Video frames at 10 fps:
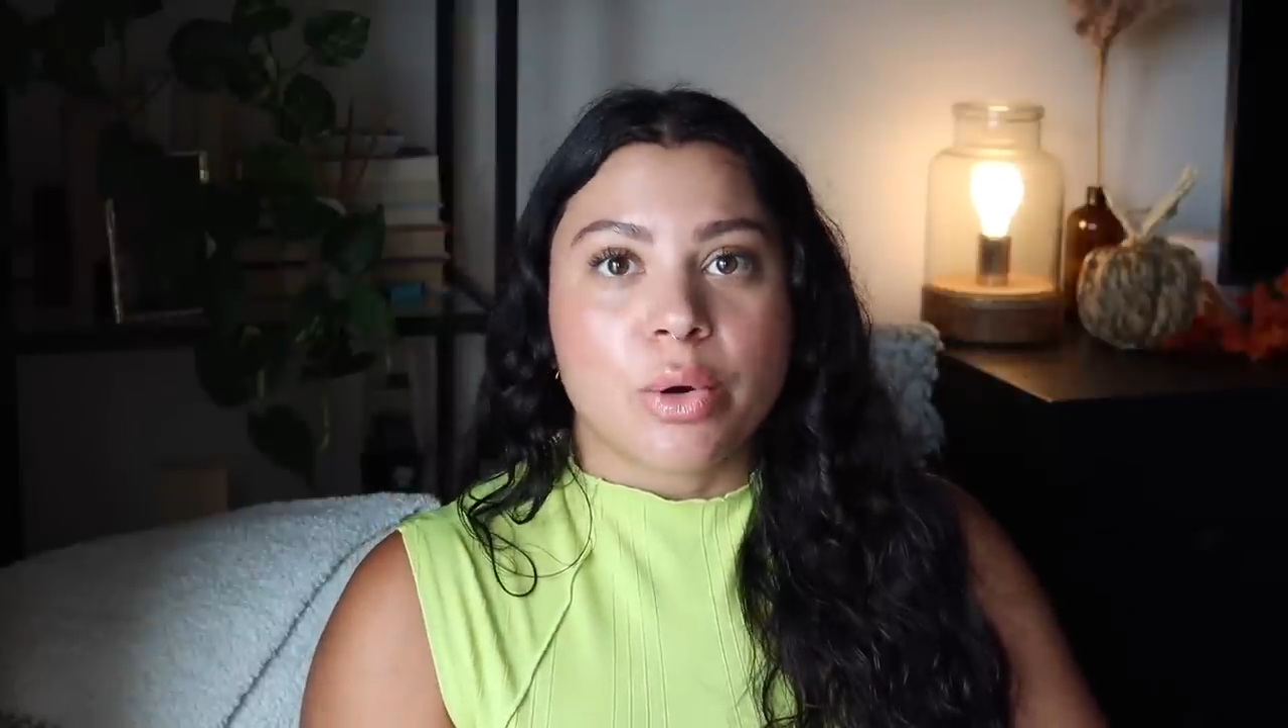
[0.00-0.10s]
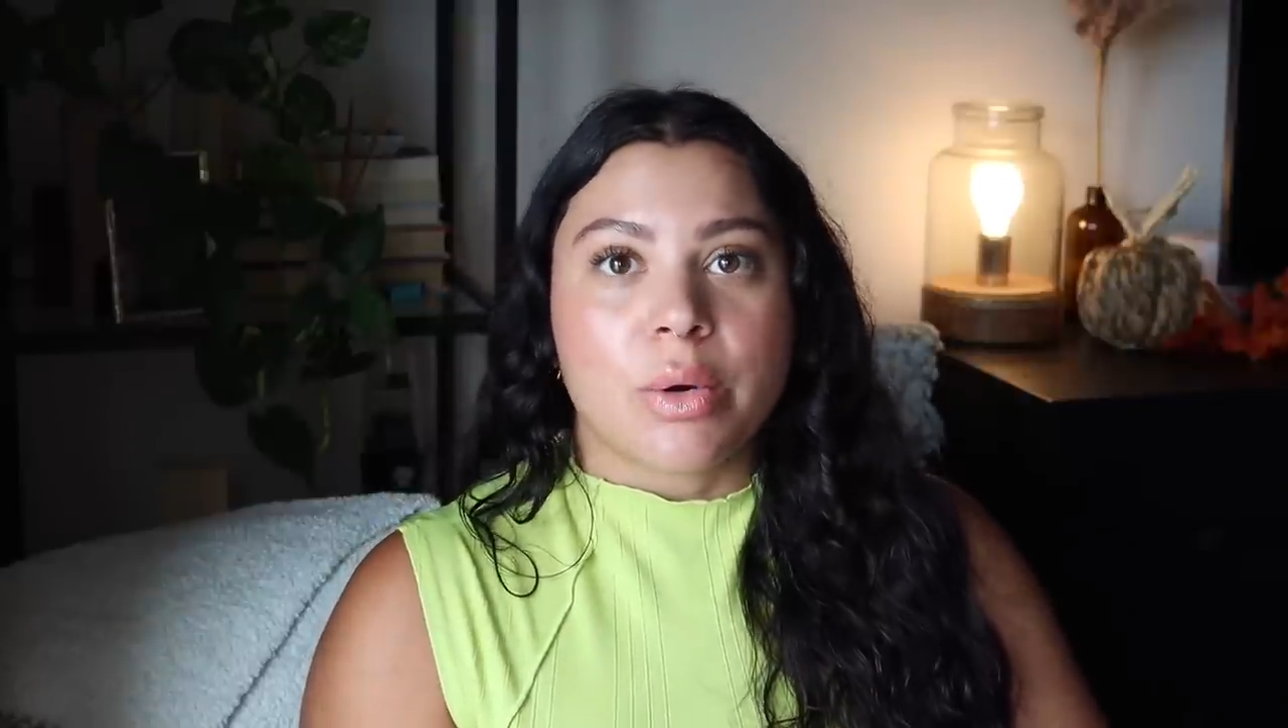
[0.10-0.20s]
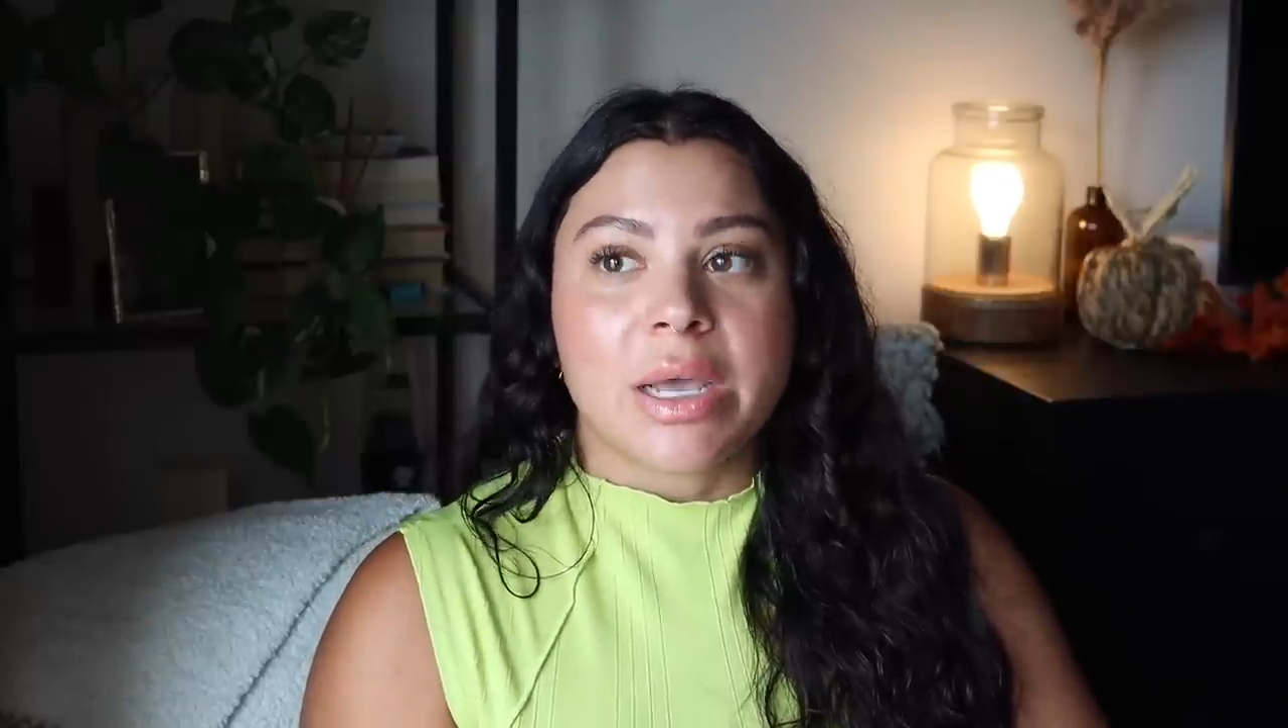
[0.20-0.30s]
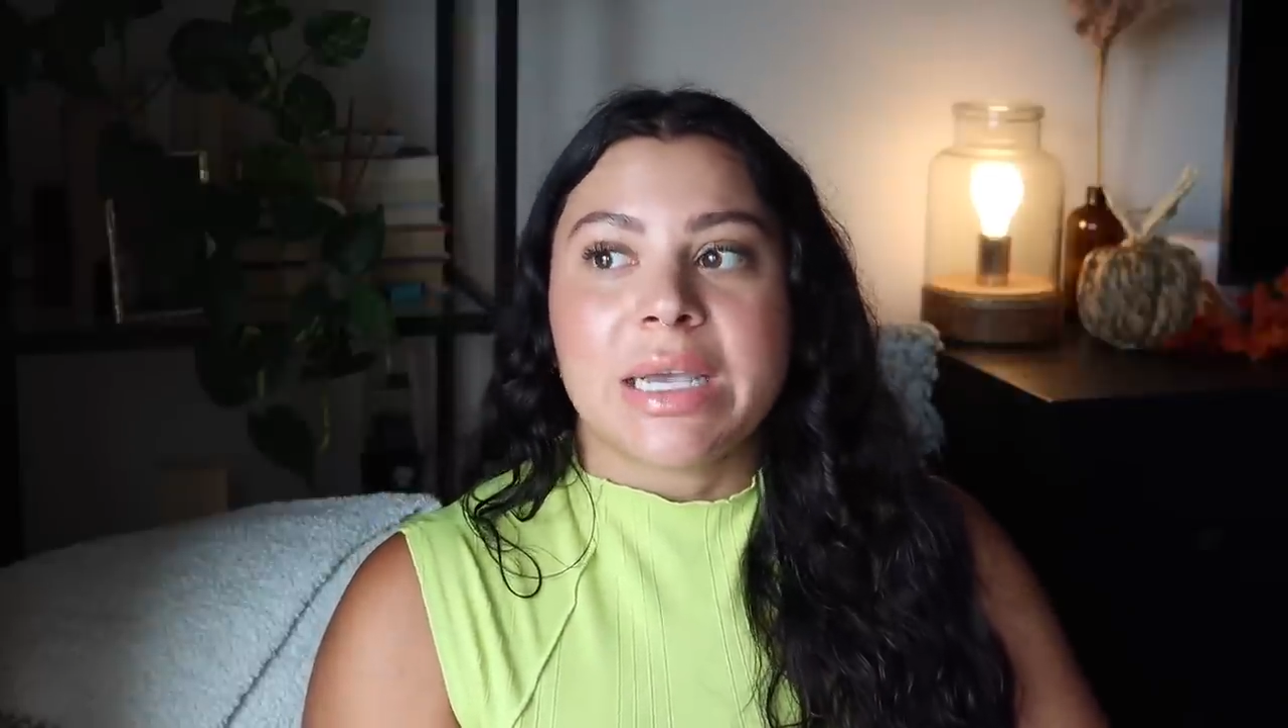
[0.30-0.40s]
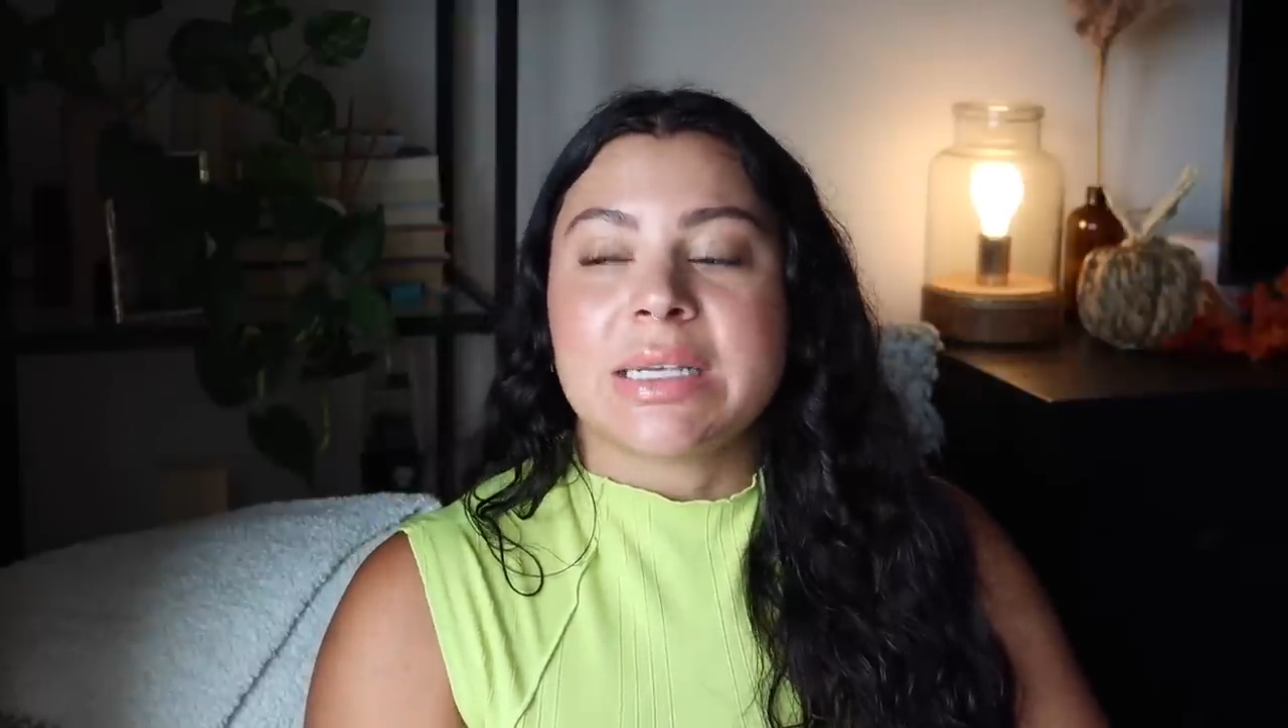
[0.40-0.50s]

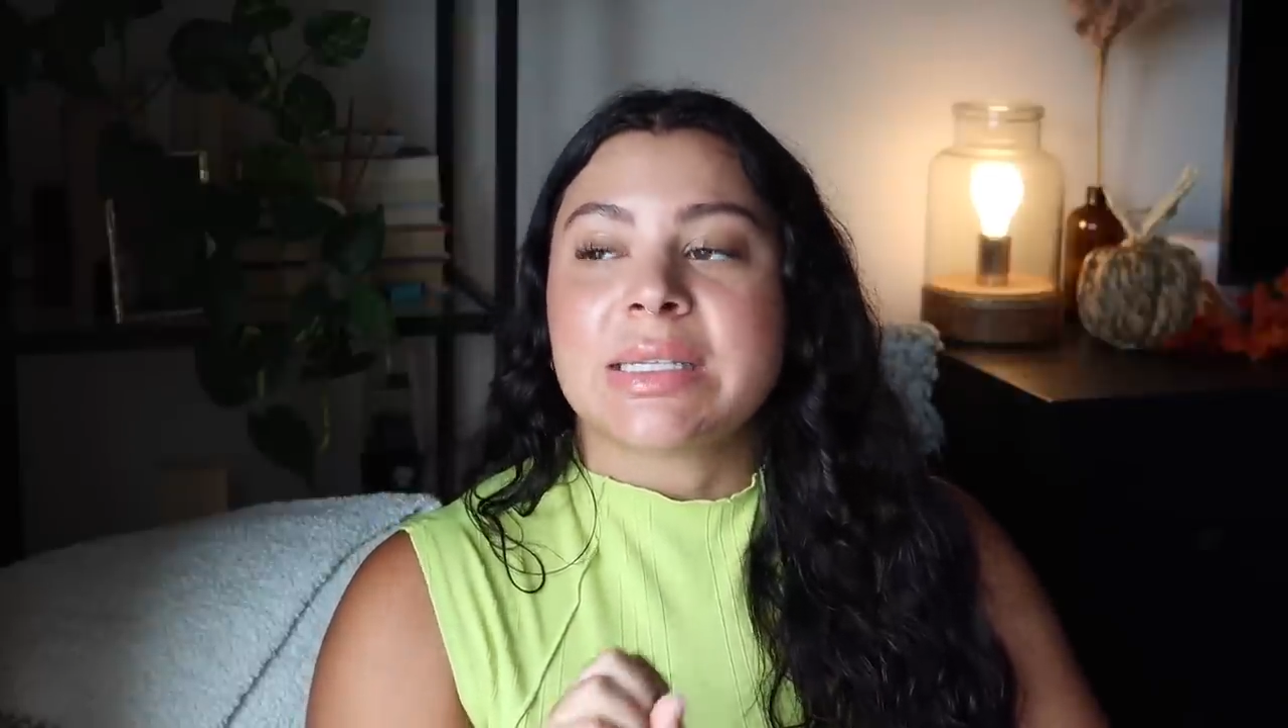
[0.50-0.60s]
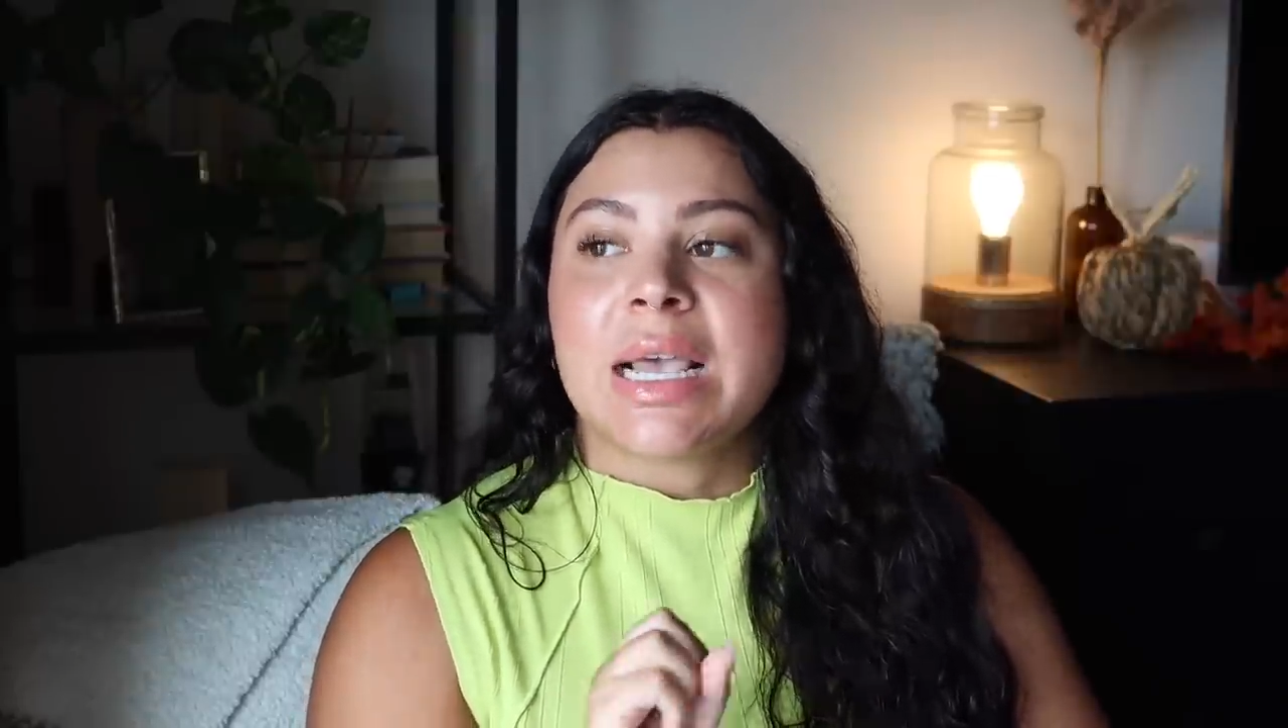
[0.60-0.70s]
noise.